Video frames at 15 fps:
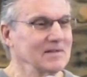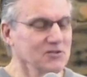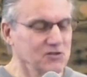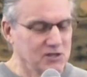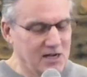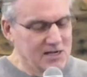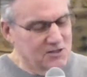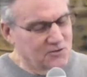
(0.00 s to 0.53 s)

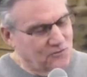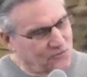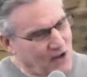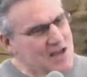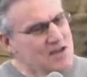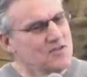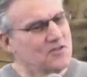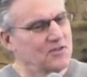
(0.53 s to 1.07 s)
It takes
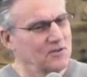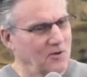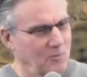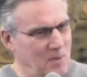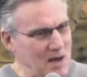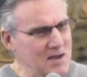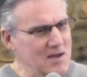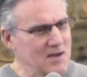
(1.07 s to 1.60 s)
faith to
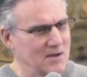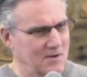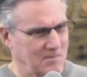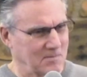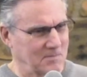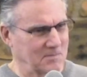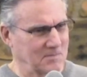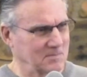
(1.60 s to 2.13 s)
obey
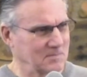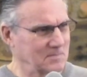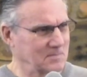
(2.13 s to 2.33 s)
Him.